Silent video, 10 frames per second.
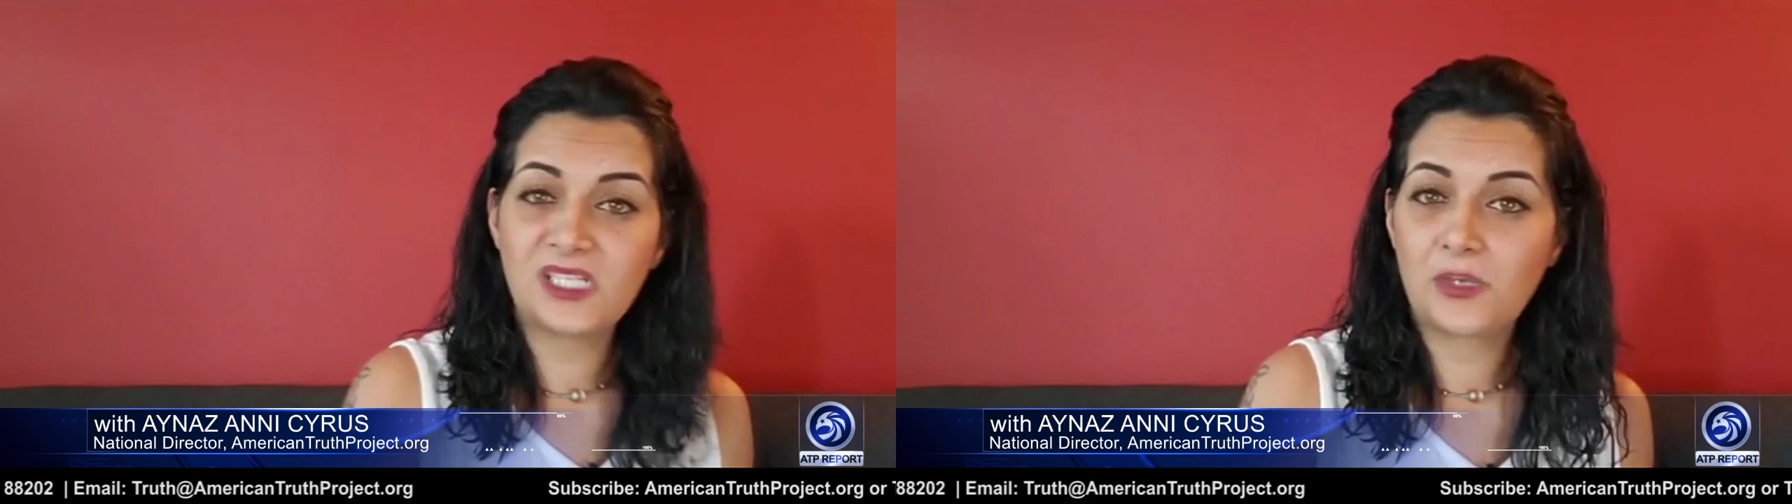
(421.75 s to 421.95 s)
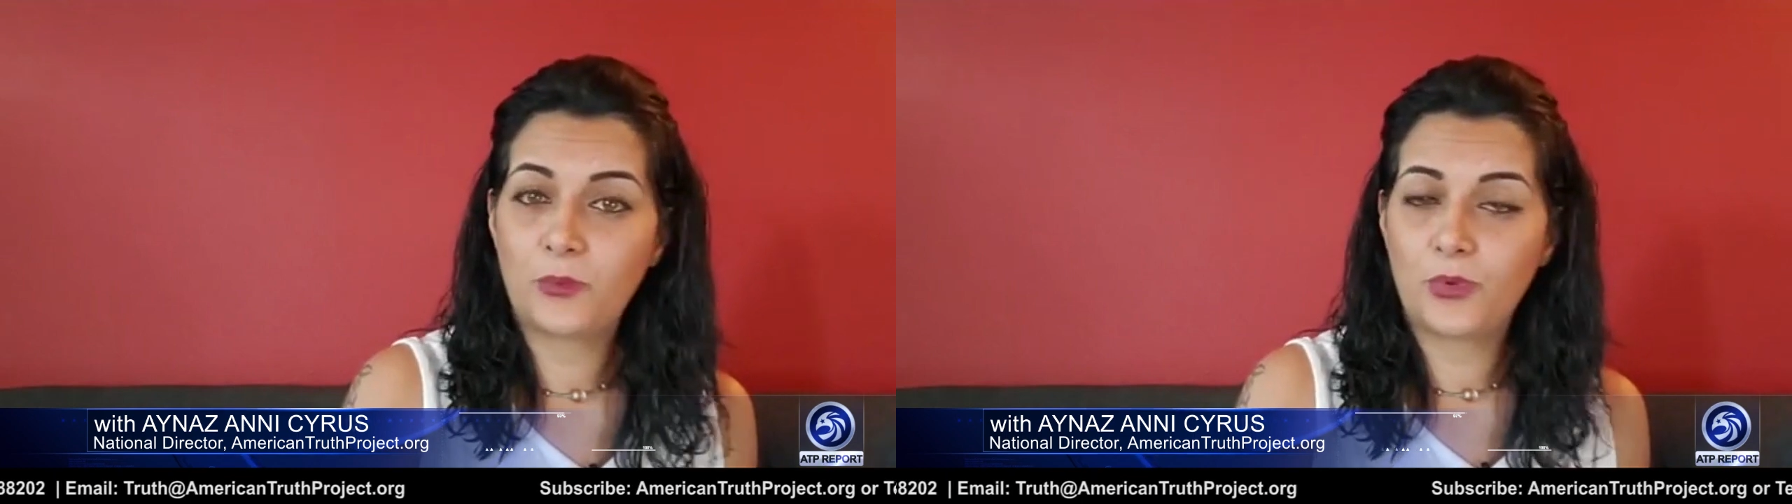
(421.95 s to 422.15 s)

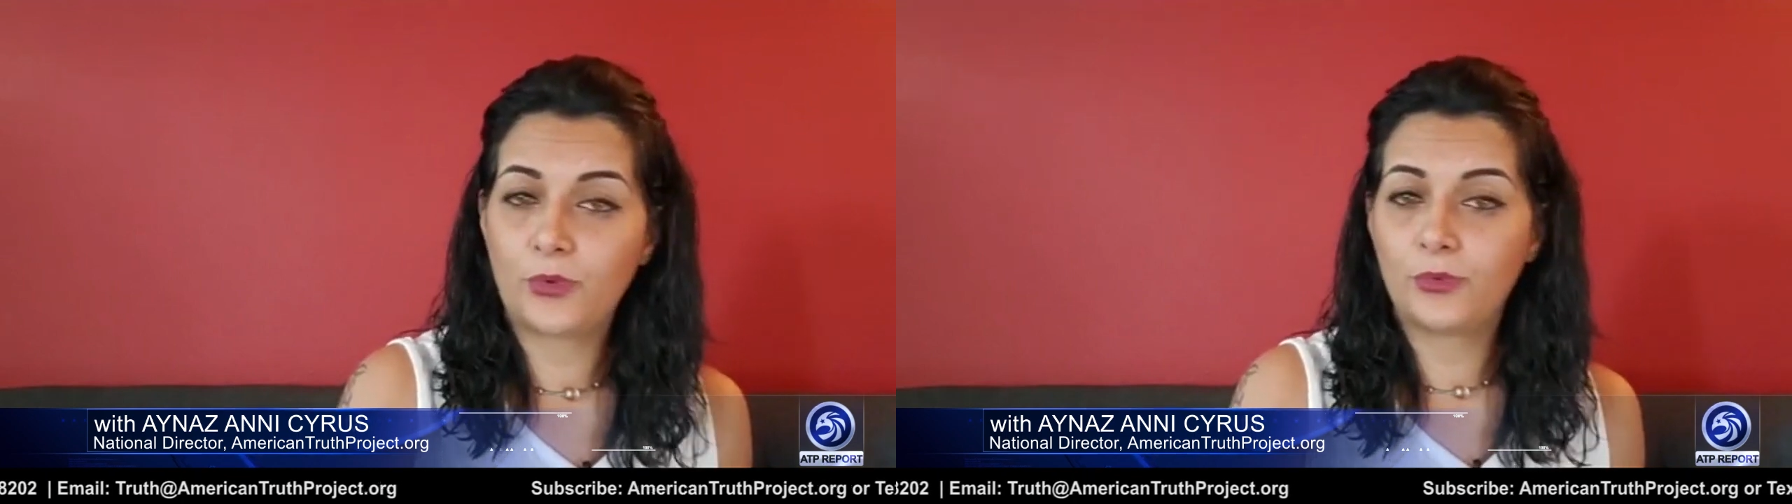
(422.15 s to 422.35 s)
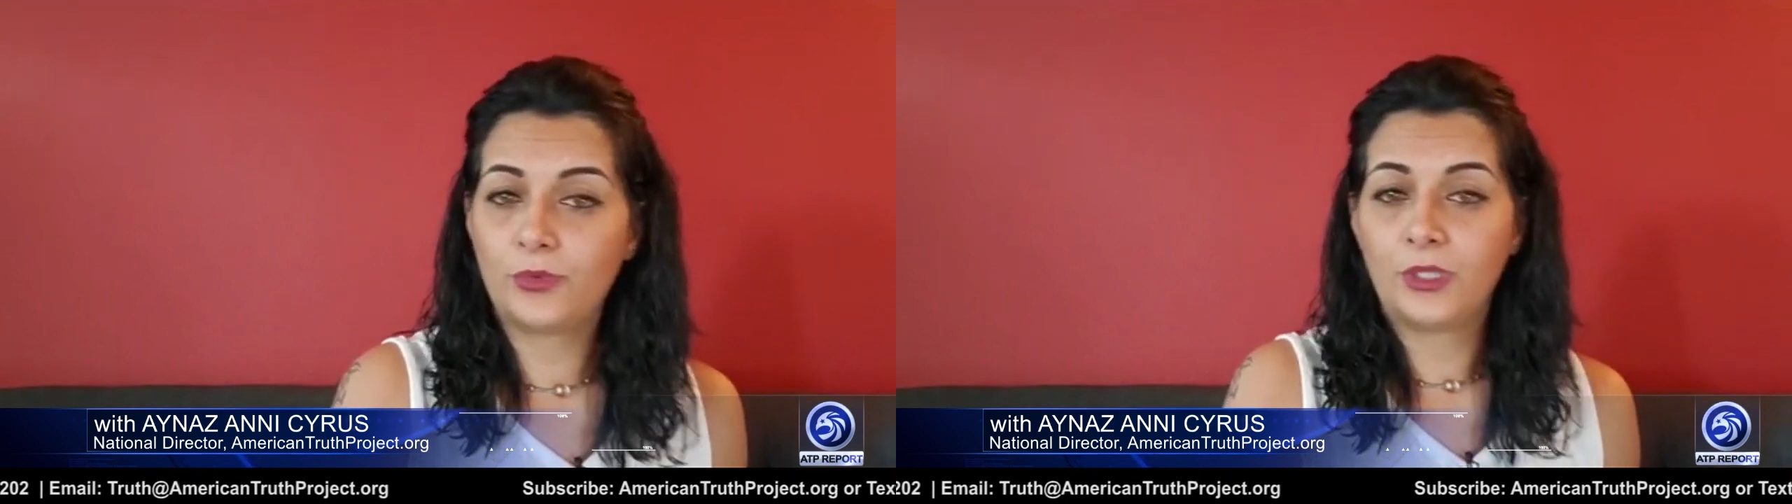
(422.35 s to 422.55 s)

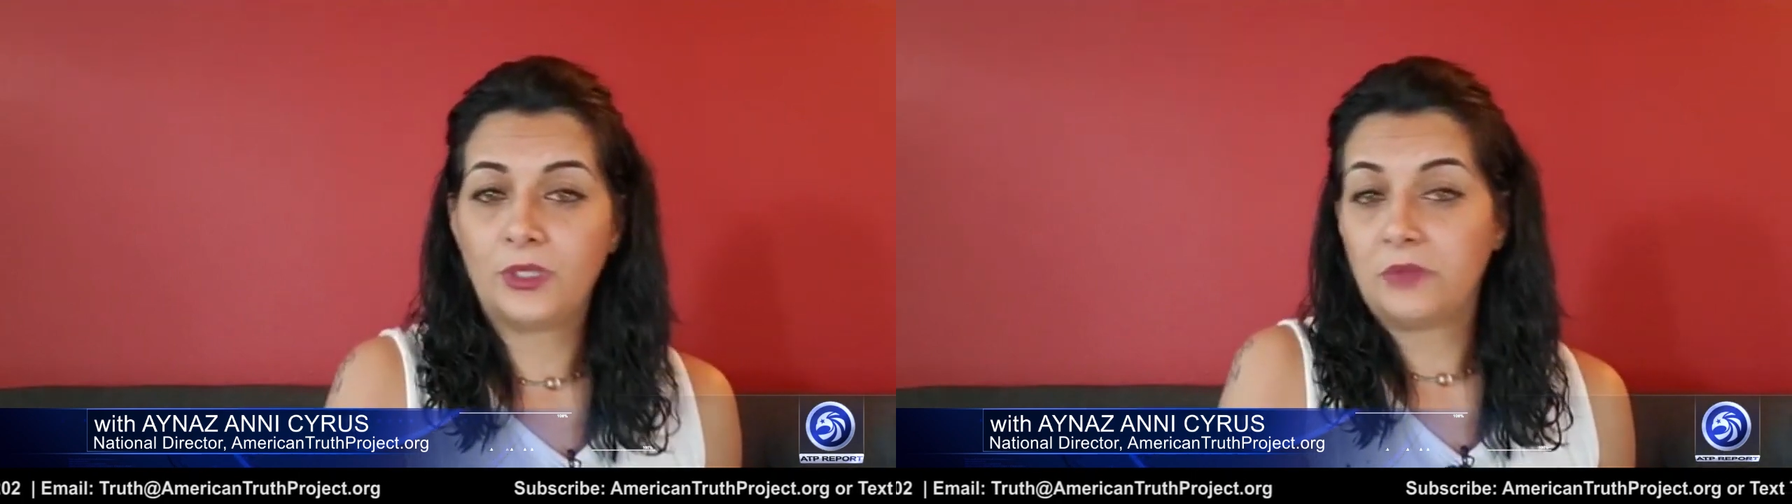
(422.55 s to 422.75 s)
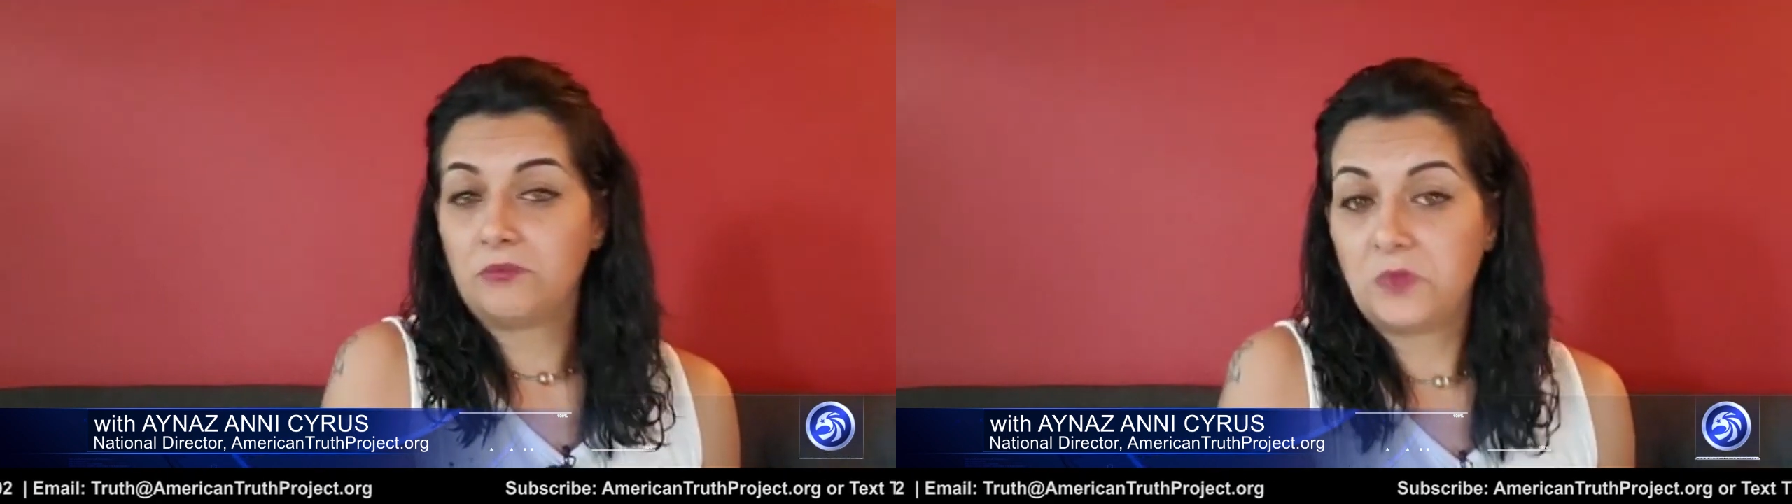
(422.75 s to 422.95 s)
simple,
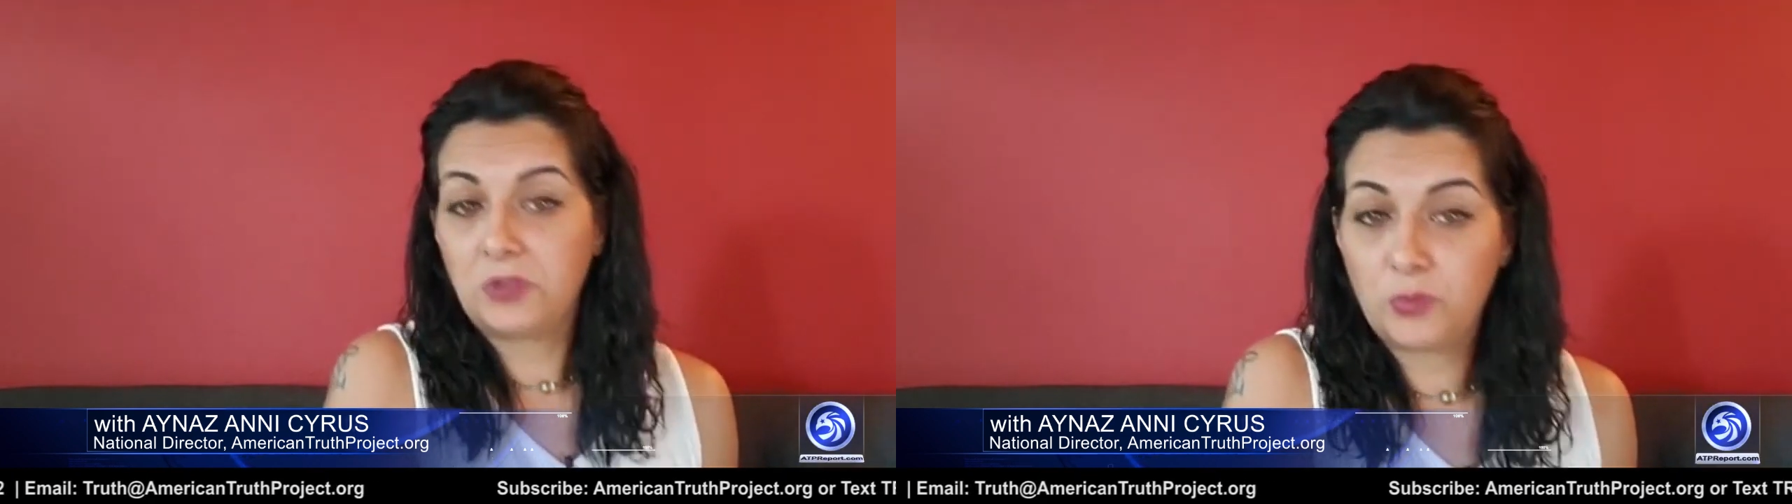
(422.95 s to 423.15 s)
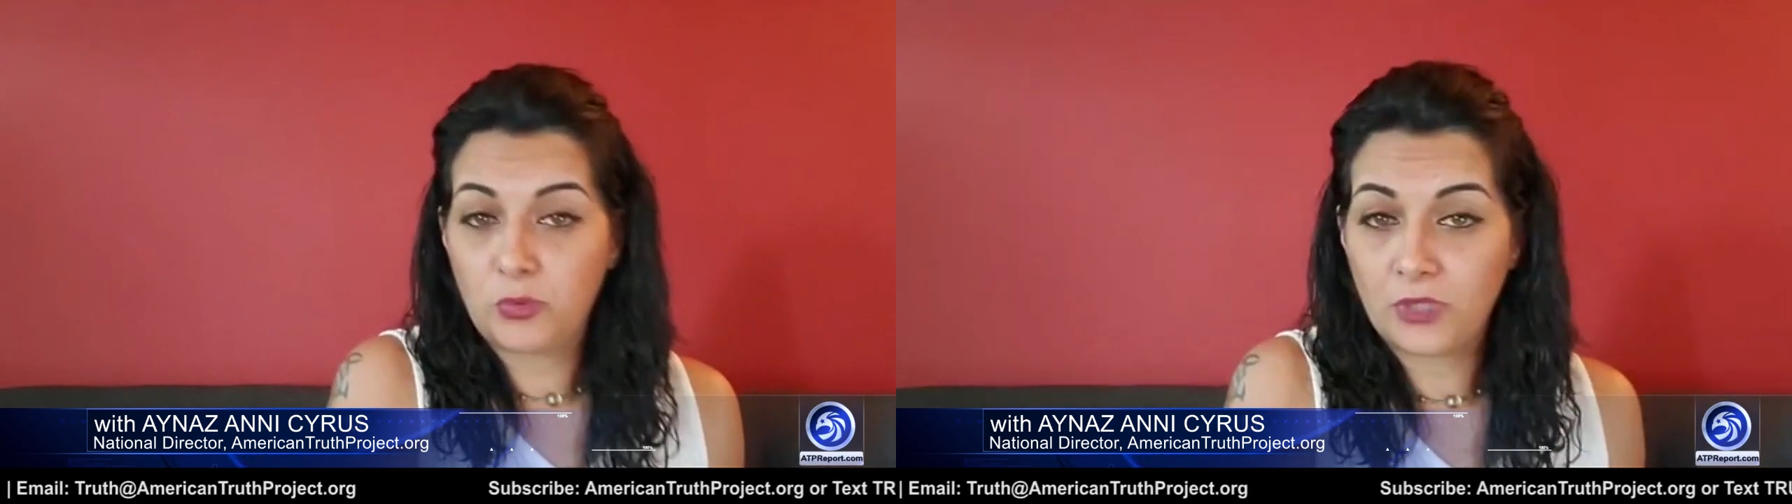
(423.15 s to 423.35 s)
to
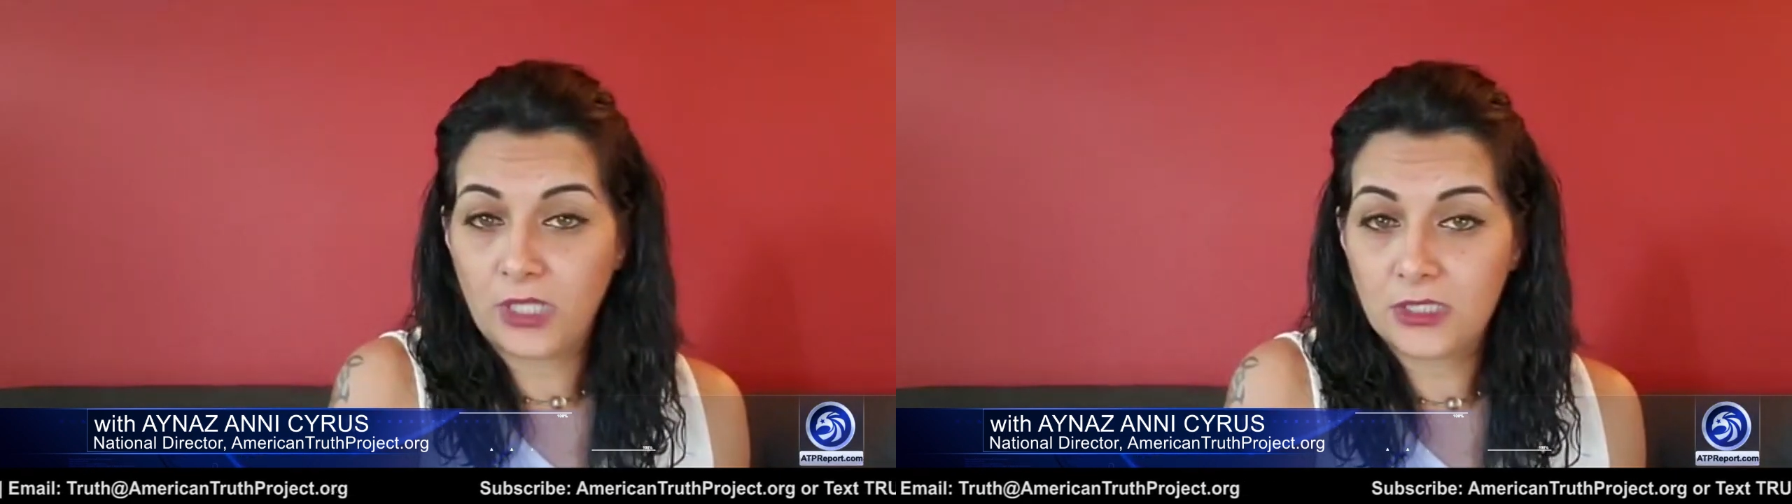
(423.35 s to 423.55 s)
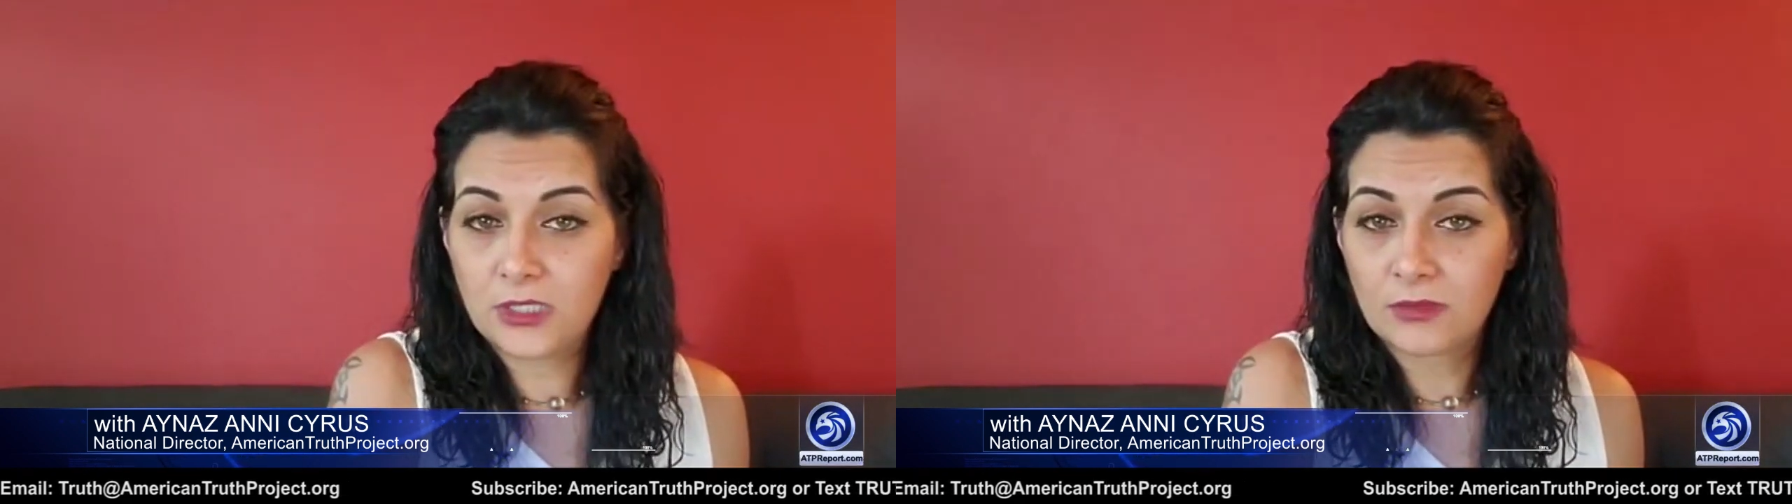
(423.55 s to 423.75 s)
the
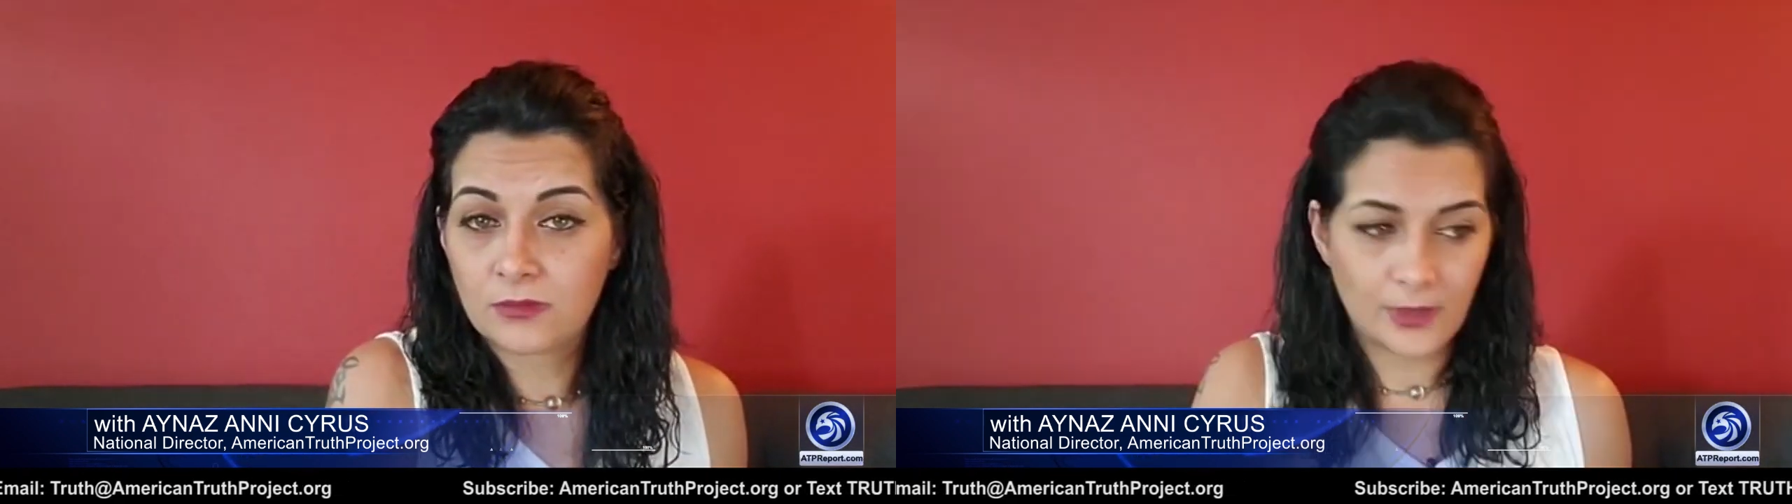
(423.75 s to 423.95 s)
point.